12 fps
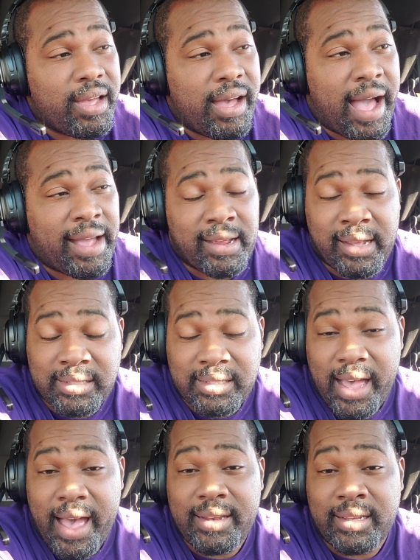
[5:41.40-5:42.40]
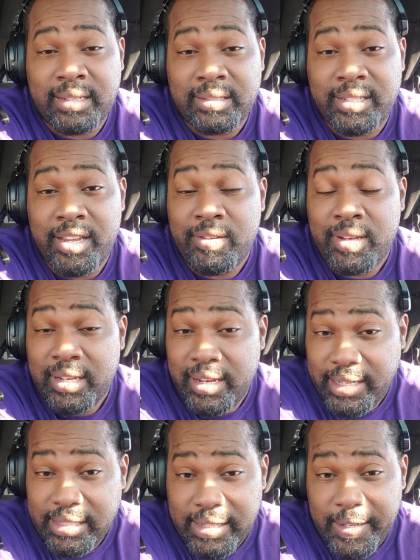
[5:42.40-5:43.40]
I can decide to continue to
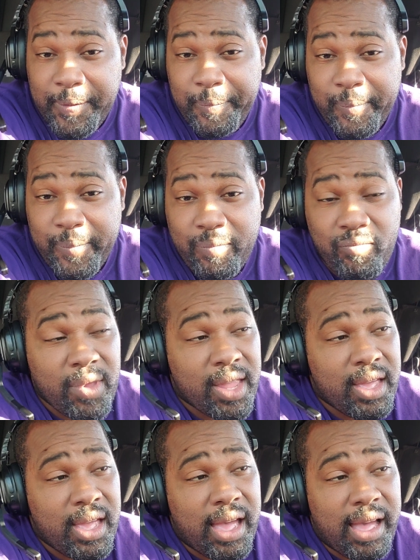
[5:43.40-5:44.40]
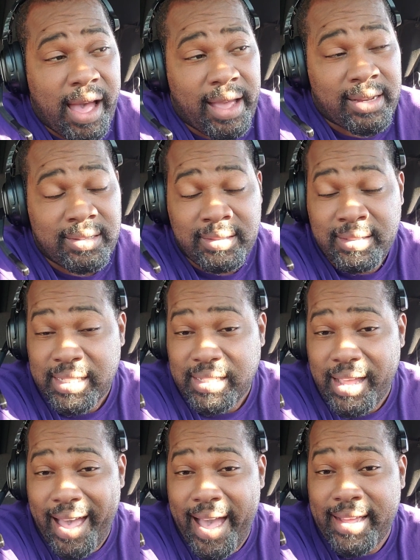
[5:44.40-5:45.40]
lease it. I can
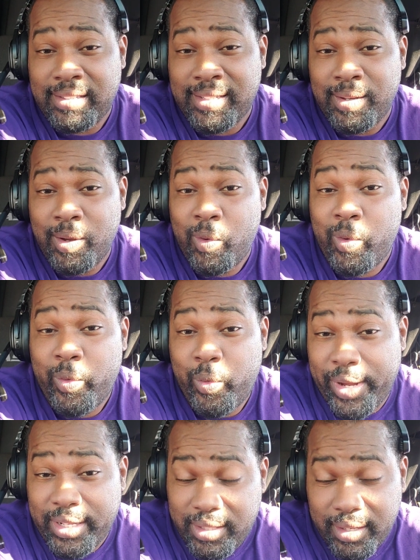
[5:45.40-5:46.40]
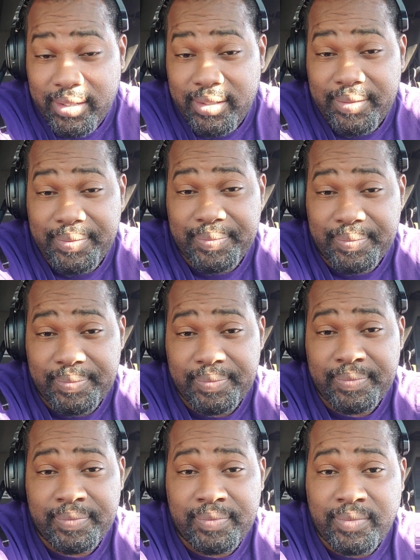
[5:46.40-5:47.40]
decide to rent it.
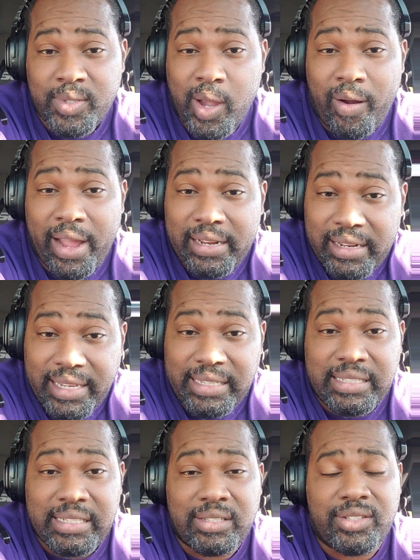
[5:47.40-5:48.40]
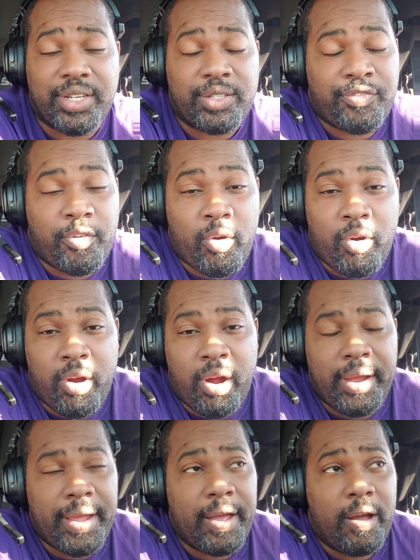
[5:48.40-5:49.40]
All right, lease is just for
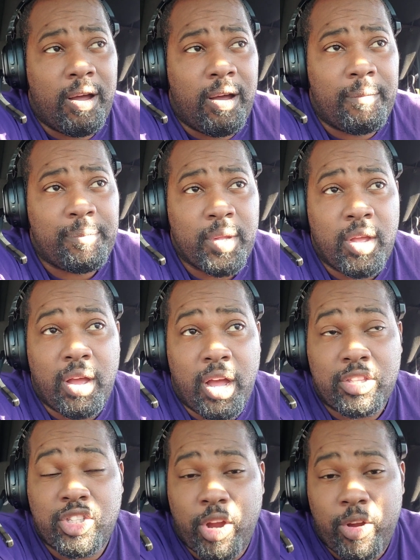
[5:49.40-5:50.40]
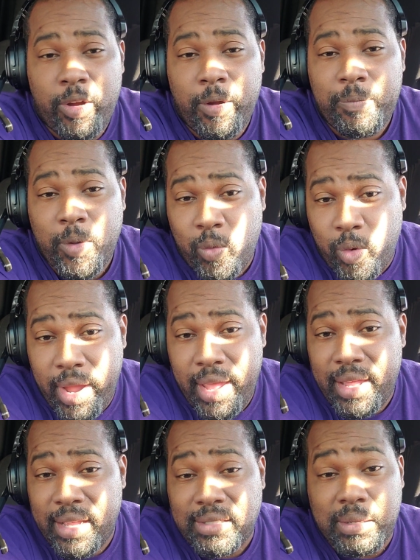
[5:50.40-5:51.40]
a term.
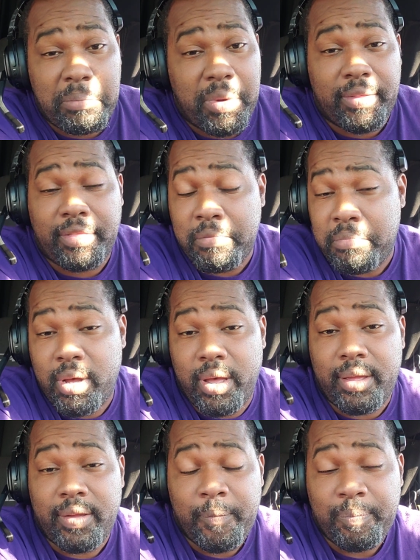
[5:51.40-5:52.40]
Rent is a month to month